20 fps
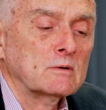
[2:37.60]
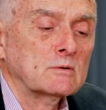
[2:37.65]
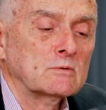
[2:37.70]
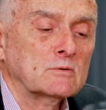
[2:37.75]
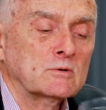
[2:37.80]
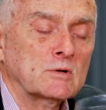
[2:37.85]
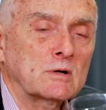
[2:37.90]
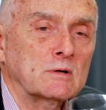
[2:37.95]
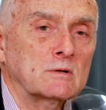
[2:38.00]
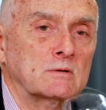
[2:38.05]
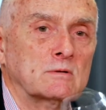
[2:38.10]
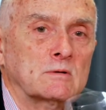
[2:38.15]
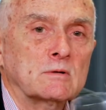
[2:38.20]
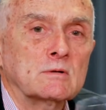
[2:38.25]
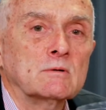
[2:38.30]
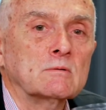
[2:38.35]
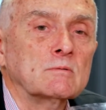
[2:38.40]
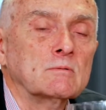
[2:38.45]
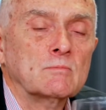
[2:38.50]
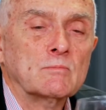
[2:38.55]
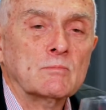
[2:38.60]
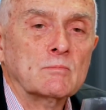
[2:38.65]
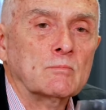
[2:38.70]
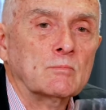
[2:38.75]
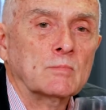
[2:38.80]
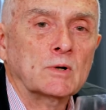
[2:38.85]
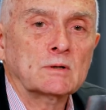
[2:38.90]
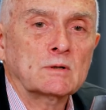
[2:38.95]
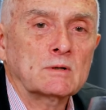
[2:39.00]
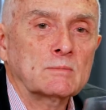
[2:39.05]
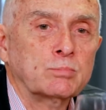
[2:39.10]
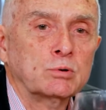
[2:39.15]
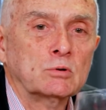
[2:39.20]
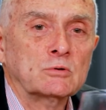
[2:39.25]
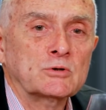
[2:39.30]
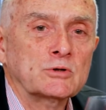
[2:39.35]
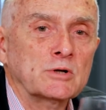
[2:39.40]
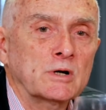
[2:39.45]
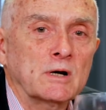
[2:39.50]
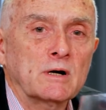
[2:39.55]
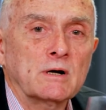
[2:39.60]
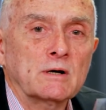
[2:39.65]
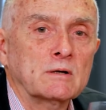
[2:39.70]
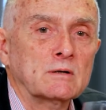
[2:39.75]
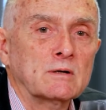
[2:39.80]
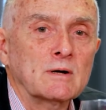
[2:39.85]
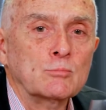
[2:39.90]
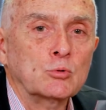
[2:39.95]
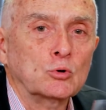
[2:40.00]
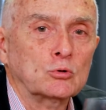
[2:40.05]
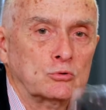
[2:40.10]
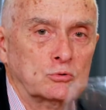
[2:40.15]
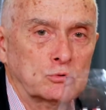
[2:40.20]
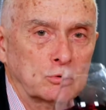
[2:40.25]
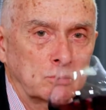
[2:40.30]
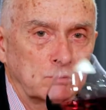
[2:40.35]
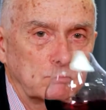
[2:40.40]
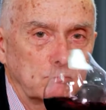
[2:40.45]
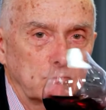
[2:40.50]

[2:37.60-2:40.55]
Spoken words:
cheers to Montepelciano d'Abruzzo.